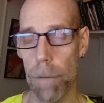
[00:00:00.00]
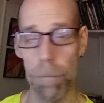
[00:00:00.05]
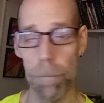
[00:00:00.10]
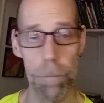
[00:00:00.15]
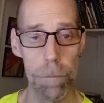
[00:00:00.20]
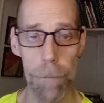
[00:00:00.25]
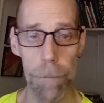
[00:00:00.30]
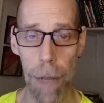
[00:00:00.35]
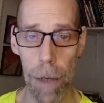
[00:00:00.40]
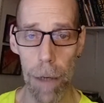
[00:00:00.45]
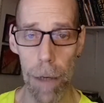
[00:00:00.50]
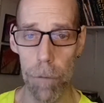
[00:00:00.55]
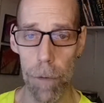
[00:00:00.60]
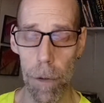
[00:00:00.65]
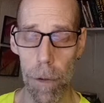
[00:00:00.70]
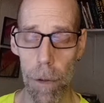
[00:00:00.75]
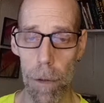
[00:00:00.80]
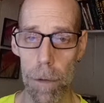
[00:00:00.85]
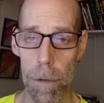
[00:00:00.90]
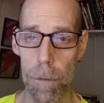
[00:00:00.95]
Not love at
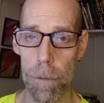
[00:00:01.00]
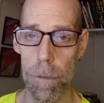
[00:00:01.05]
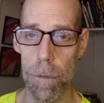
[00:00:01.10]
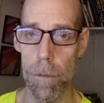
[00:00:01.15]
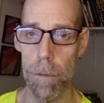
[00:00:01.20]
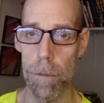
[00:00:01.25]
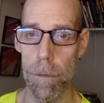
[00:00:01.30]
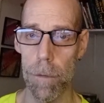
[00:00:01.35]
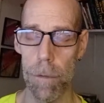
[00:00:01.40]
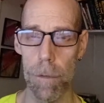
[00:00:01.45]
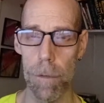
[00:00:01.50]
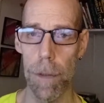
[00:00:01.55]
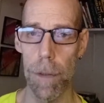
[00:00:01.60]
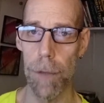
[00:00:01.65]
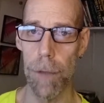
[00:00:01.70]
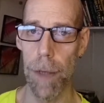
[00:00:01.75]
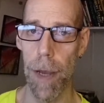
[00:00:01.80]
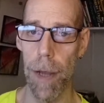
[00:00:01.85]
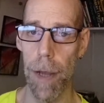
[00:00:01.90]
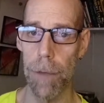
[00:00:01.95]
all. It's a
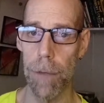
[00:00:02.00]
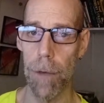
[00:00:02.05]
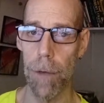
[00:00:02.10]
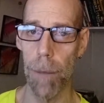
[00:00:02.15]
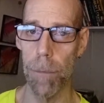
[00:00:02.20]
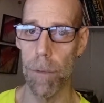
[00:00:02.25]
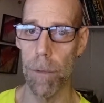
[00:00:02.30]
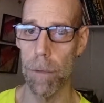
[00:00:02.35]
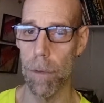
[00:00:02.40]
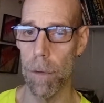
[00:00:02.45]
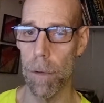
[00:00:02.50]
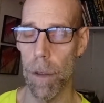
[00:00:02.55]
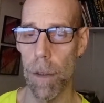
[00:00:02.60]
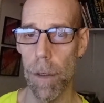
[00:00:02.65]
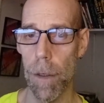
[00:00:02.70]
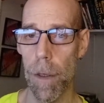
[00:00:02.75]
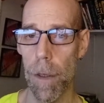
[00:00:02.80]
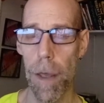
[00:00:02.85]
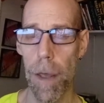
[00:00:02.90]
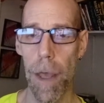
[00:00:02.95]
concept.
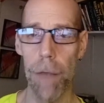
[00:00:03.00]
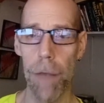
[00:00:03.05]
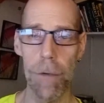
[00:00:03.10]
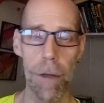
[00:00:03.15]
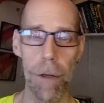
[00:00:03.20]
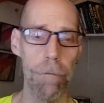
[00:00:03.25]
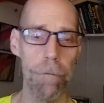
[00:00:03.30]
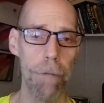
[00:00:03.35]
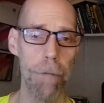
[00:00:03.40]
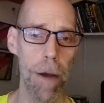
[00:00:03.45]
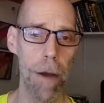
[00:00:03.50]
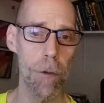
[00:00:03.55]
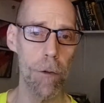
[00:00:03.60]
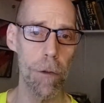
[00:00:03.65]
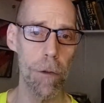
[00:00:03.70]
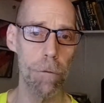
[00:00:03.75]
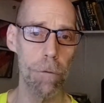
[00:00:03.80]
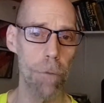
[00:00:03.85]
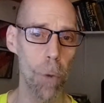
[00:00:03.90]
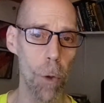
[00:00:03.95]
It's an affection
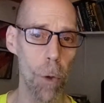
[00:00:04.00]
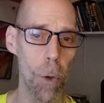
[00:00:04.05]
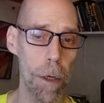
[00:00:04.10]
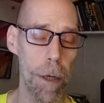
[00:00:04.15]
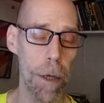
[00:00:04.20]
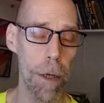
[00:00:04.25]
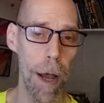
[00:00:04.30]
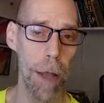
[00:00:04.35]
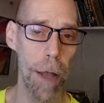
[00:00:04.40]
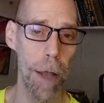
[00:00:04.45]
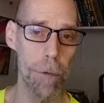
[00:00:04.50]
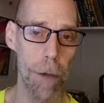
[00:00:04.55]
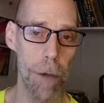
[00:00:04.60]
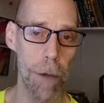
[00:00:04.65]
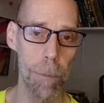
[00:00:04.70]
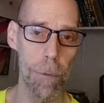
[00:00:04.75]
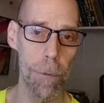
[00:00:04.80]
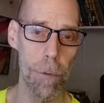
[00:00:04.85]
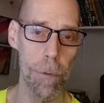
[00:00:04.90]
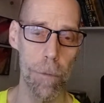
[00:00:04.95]
for
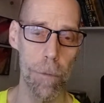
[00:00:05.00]
concepts.